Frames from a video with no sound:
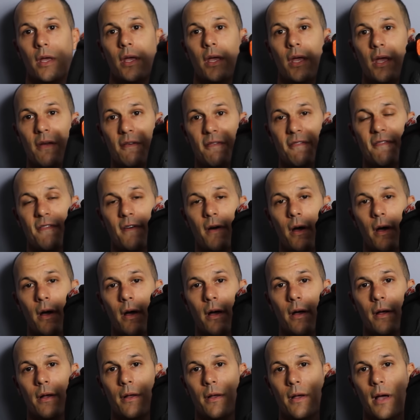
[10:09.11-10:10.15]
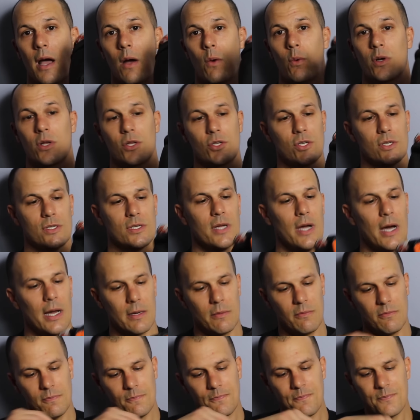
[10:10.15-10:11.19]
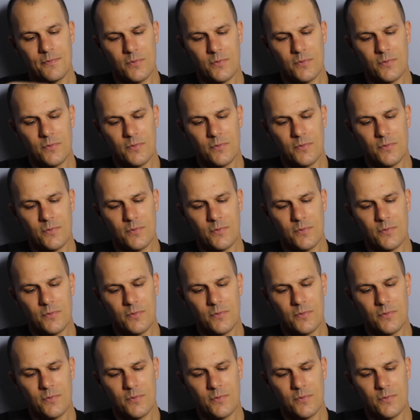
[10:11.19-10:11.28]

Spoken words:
if I would have just got them